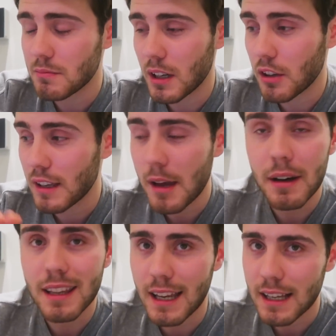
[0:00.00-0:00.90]
I don't care
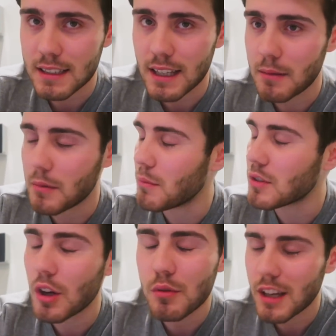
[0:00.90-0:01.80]
about the next day. I
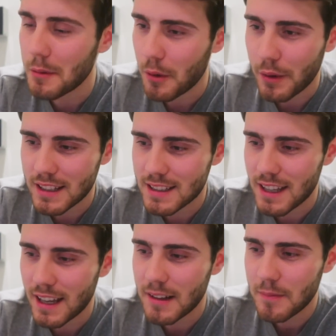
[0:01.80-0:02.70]
don't care about
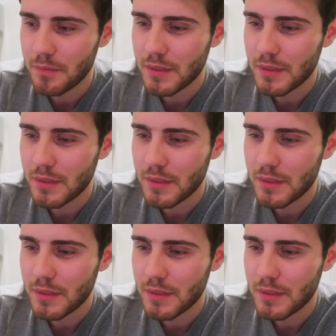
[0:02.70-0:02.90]
Wednesday.